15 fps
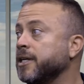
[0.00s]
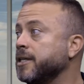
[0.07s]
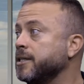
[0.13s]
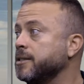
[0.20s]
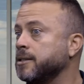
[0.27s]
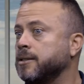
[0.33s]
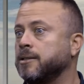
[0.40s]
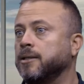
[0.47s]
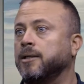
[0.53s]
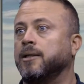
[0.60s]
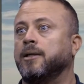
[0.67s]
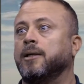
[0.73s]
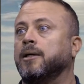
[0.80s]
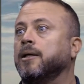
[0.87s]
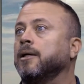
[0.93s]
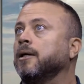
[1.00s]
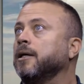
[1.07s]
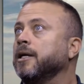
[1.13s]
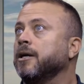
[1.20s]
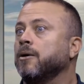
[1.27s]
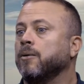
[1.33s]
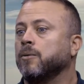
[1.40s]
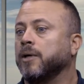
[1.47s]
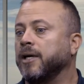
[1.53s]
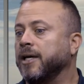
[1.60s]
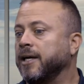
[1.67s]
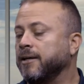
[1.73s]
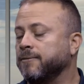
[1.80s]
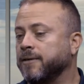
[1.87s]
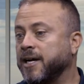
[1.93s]
is,
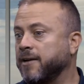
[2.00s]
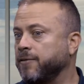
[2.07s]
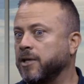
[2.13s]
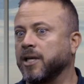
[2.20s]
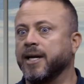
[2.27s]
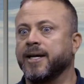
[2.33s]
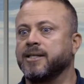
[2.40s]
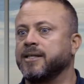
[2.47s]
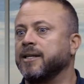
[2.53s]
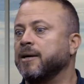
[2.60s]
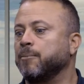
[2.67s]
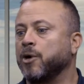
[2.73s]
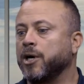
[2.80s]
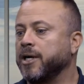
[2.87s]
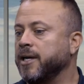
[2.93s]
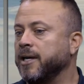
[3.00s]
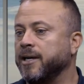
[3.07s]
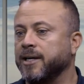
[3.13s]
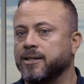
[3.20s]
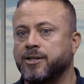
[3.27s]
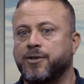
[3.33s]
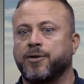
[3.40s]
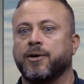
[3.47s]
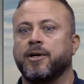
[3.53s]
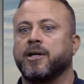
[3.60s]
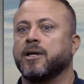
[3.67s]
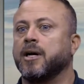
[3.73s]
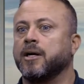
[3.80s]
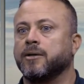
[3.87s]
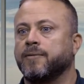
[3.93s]
I have clients in that market, and it's $30,000
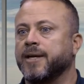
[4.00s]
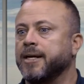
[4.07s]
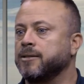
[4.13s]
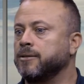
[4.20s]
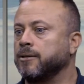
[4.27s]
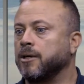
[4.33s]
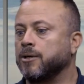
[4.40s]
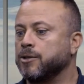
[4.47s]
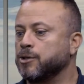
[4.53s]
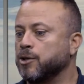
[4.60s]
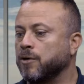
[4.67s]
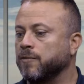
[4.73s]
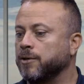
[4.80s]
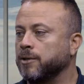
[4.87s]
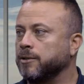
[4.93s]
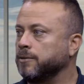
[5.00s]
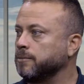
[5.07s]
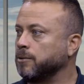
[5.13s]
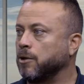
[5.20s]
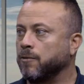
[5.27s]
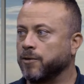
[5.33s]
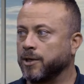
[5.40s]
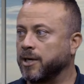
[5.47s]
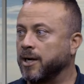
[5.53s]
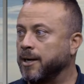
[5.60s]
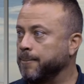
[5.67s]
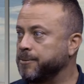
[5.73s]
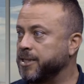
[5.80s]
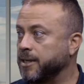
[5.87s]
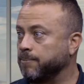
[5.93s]
to $100,000 over
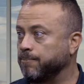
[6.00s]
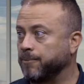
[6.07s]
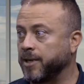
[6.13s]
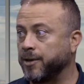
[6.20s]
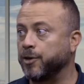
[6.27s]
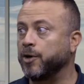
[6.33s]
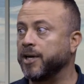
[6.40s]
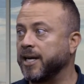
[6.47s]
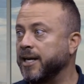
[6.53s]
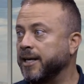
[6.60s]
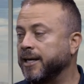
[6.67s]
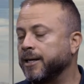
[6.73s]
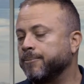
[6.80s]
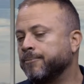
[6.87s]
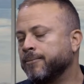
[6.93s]
comps, and they're getting it.